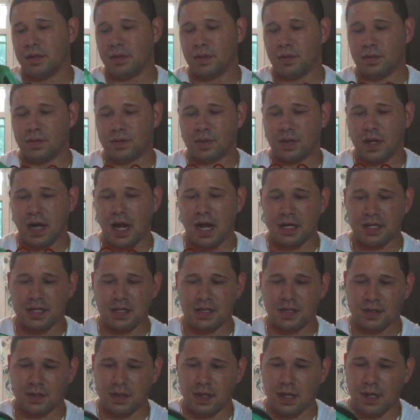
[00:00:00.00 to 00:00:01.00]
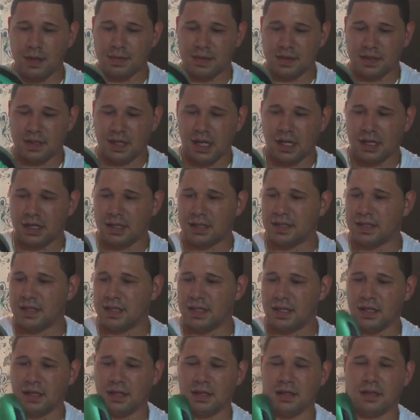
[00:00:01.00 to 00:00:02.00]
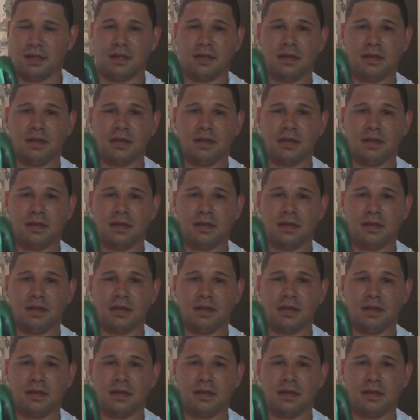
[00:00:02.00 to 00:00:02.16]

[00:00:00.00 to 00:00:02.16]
No scratches, scrapes that I could see.